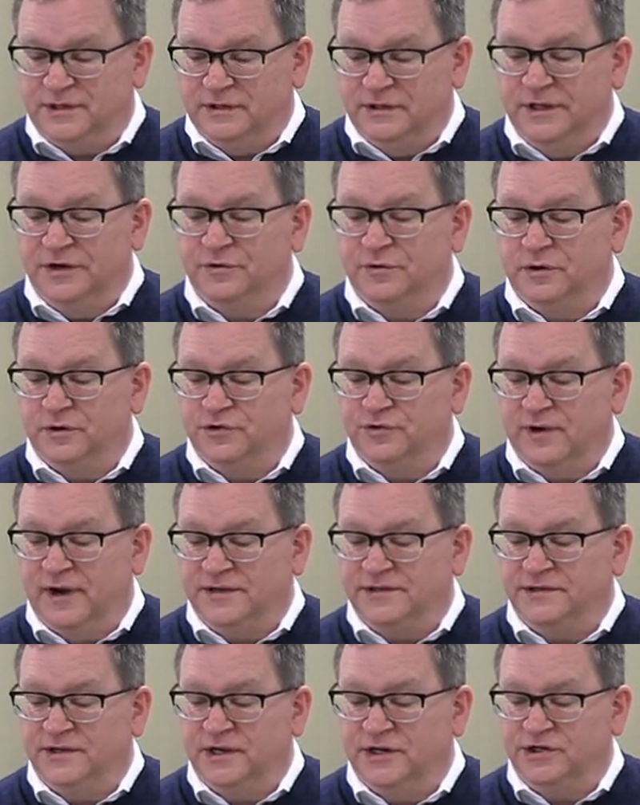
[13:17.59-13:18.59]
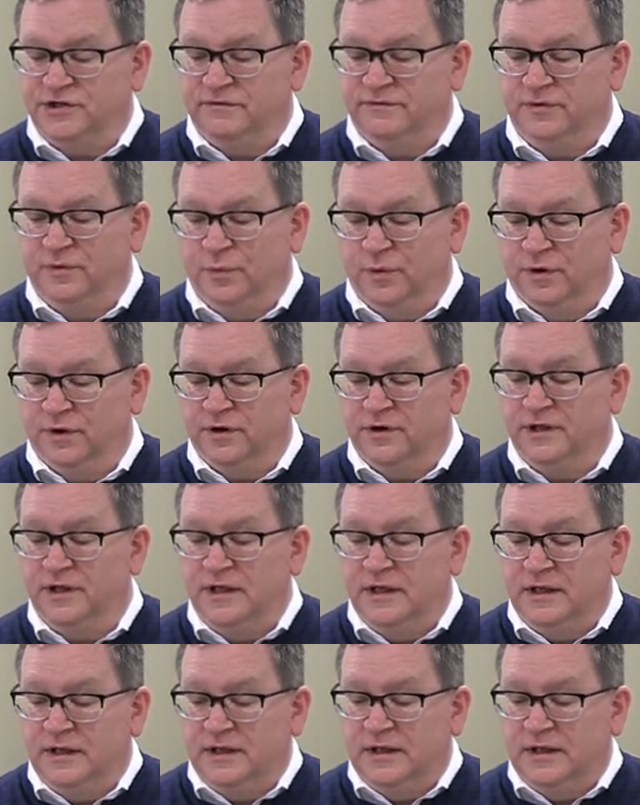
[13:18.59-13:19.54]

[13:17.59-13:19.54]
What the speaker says: a literal translation of the word.